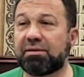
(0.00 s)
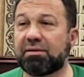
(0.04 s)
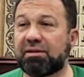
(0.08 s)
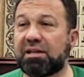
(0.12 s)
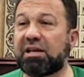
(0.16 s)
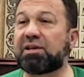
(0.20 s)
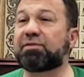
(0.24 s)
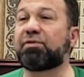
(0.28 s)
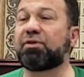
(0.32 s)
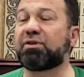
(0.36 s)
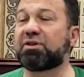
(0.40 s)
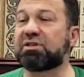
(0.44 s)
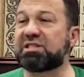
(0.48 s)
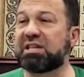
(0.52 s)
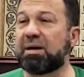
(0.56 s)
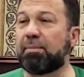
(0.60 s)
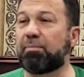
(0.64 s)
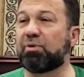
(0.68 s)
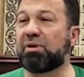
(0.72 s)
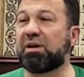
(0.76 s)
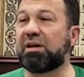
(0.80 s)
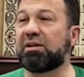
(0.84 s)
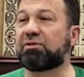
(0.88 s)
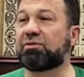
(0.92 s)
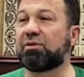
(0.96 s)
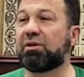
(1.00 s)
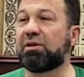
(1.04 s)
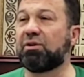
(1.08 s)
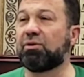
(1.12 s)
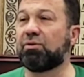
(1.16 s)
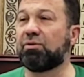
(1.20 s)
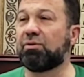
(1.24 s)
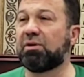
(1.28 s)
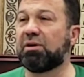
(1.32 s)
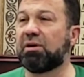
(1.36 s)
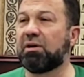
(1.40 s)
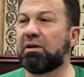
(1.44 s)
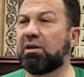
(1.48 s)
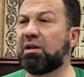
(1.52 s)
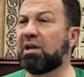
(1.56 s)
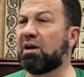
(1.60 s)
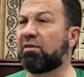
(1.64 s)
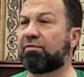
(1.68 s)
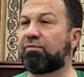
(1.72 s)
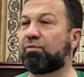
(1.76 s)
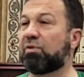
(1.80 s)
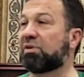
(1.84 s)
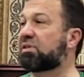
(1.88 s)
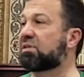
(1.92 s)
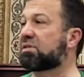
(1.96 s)
Like, for example, I tell you,
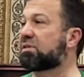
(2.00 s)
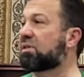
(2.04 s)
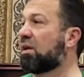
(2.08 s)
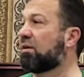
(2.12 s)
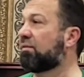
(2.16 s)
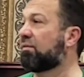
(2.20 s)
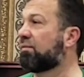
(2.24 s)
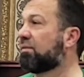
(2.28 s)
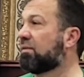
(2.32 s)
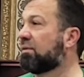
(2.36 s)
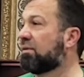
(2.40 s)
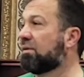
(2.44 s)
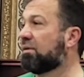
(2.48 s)
love, what is love?